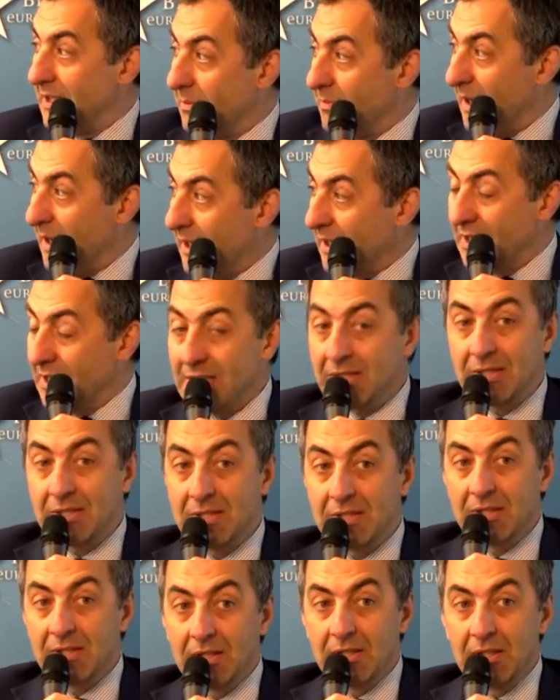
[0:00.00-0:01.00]
market?
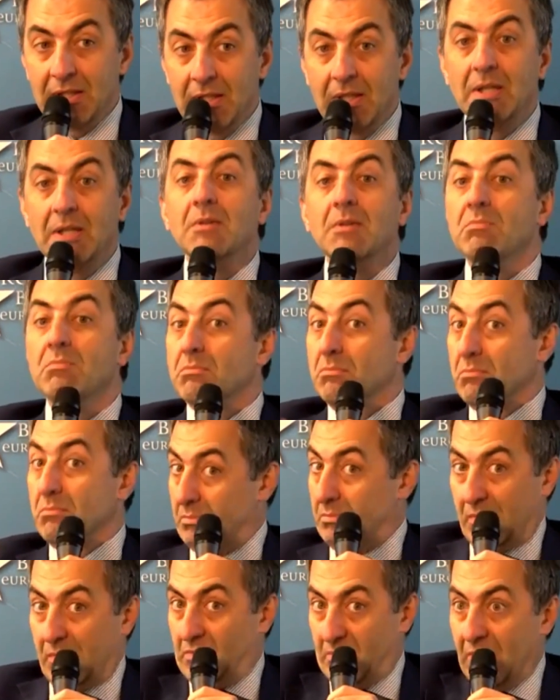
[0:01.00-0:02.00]

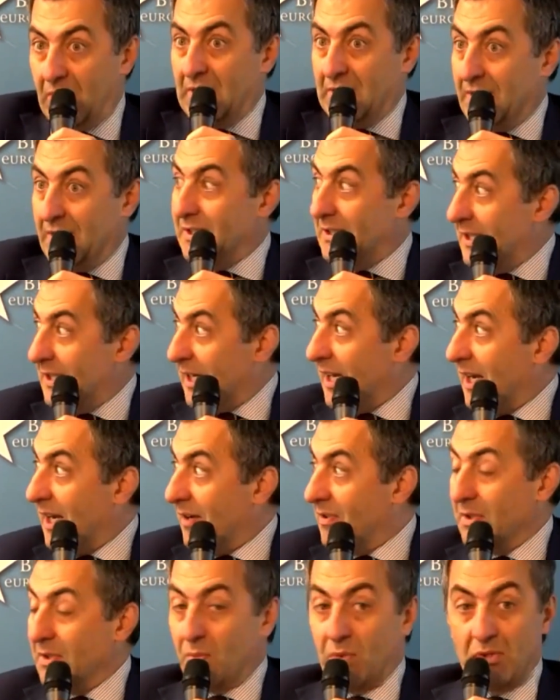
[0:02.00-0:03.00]
It is a
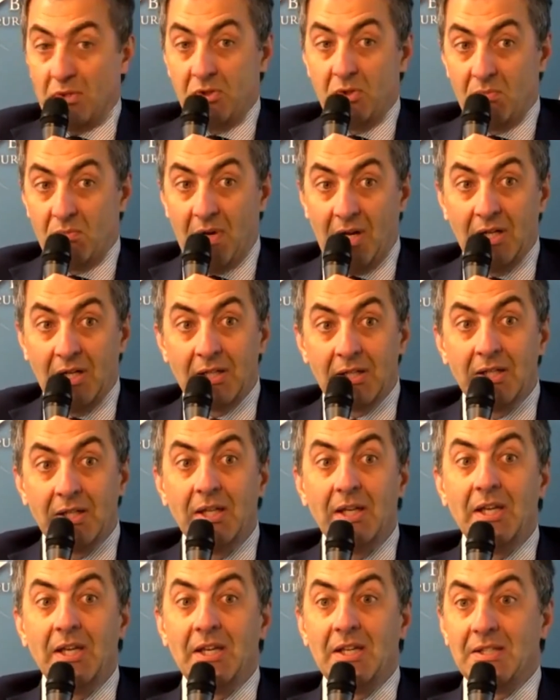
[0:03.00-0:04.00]
relevant question mark.
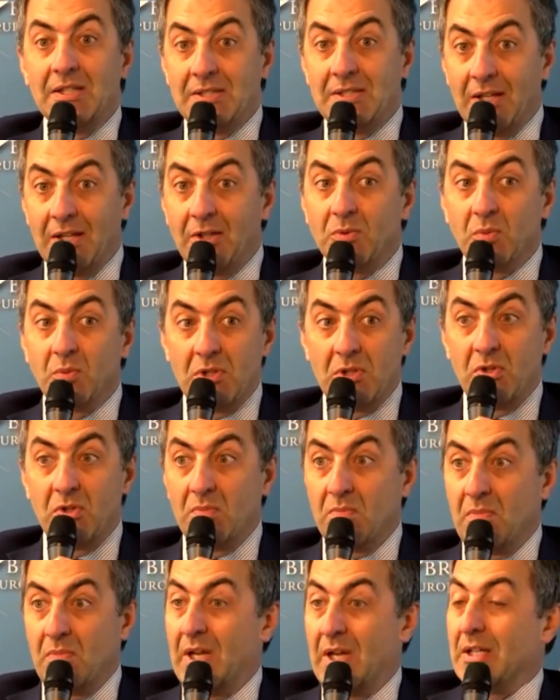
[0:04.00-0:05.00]
Second question
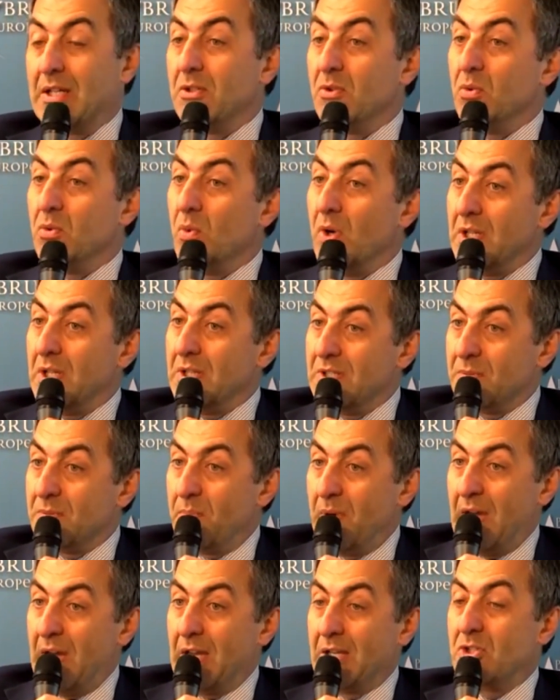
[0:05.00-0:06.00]
mark, do I
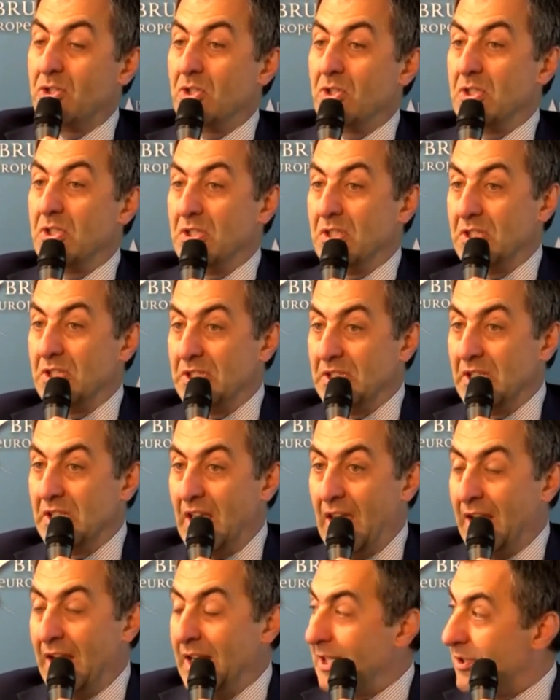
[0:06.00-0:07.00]
dispatch the
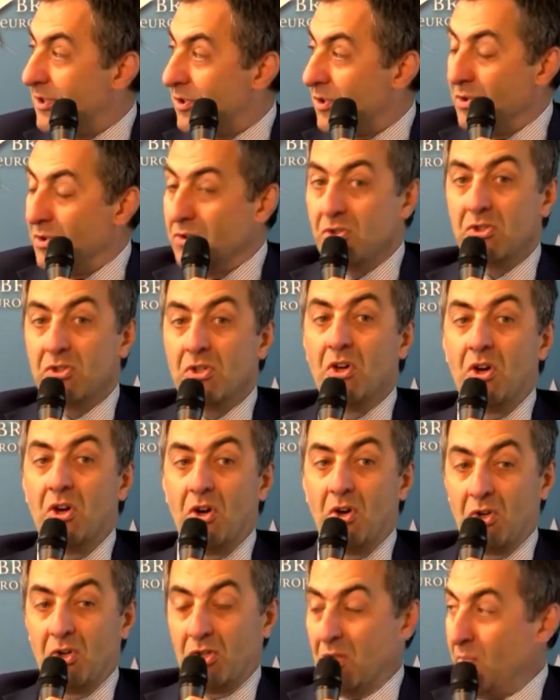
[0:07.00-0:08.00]
electrons
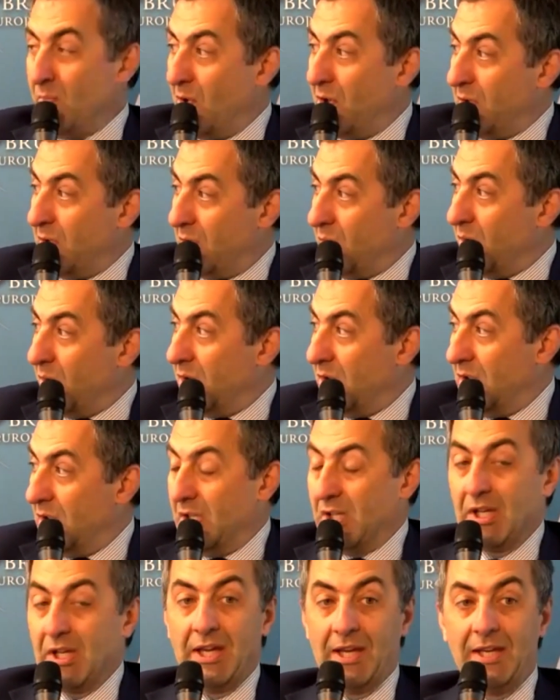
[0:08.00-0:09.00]
or the molecule?
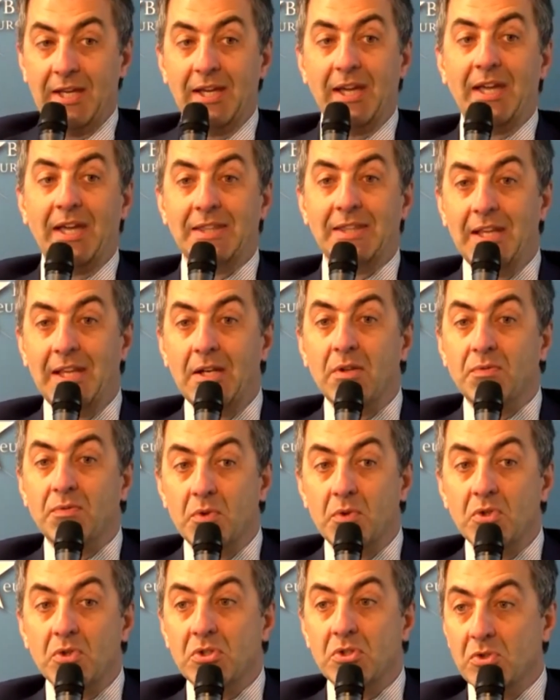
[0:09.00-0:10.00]
And then, of
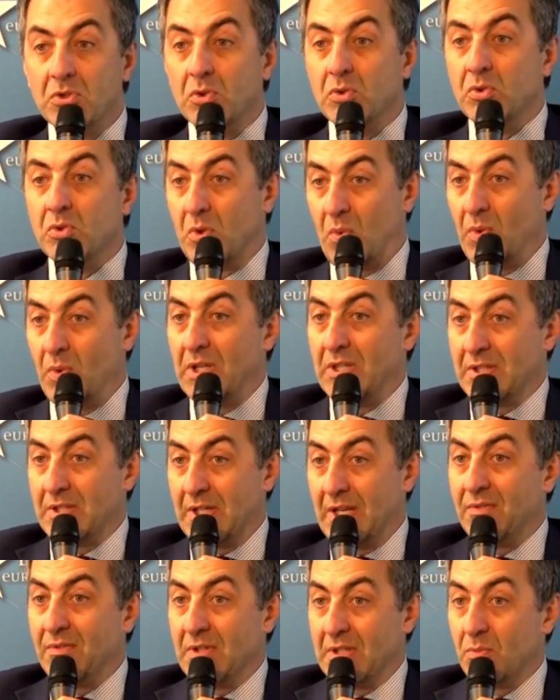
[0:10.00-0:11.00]
course, there is also quite
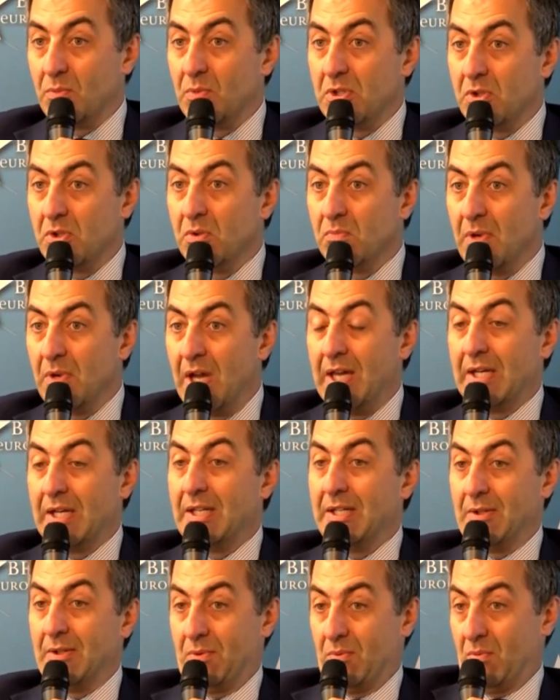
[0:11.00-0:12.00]
relevant question
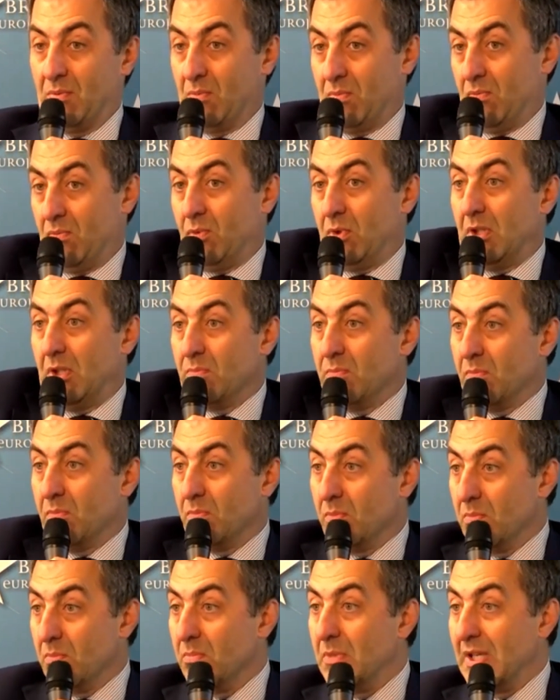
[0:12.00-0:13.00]
mark. Would it
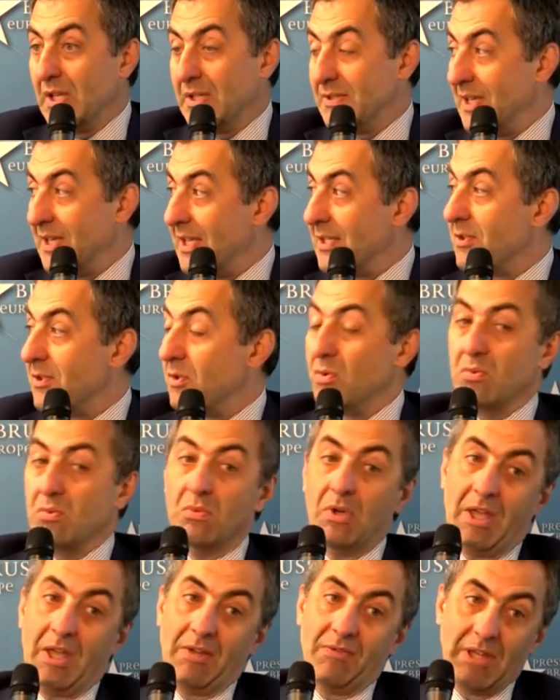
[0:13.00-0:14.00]
make sense to
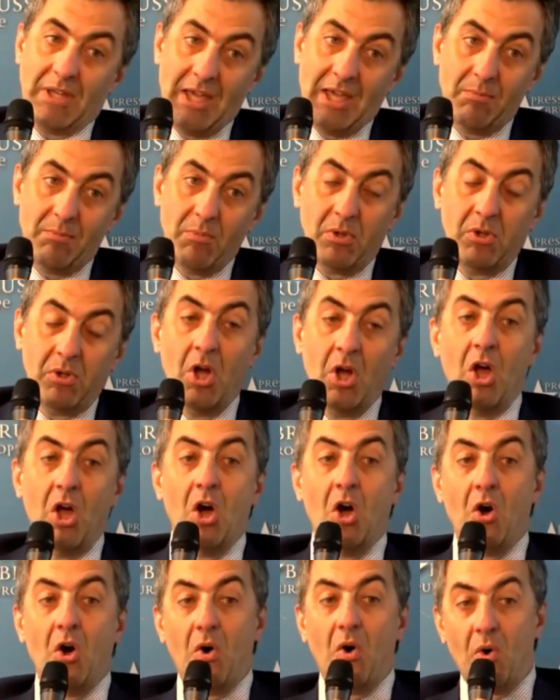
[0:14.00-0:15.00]
have a cable,
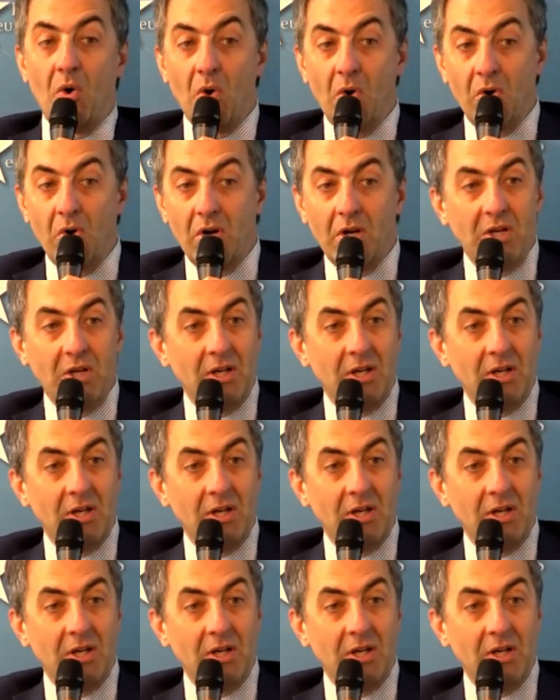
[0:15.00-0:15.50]
or